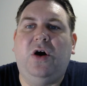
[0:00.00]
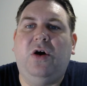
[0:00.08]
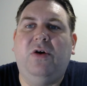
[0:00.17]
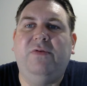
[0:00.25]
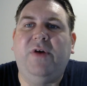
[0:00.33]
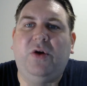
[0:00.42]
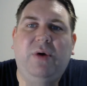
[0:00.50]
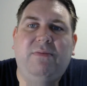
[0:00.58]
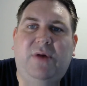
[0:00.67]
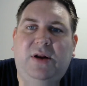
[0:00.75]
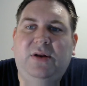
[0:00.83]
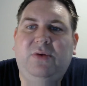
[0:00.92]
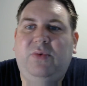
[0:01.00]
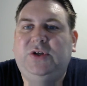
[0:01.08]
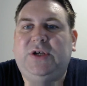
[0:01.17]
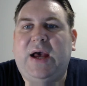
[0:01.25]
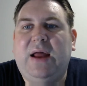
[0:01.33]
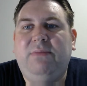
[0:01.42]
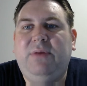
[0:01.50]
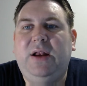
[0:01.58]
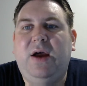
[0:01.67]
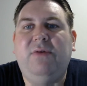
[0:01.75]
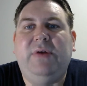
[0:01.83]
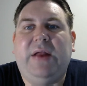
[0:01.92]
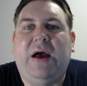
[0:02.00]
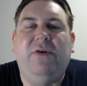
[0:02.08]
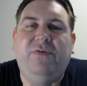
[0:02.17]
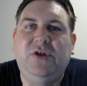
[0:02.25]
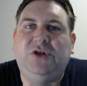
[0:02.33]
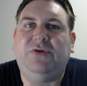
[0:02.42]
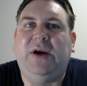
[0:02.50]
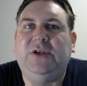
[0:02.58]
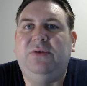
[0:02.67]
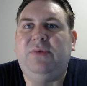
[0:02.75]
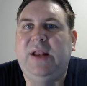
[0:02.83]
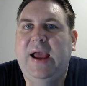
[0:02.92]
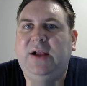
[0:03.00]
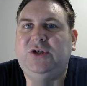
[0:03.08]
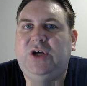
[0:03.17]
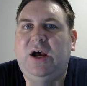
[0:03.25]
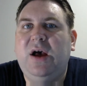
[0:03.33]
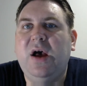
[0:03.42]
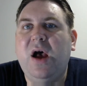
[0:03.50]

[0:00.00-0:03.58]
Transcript: of equipment which can be loaned out for the duration of the lecture.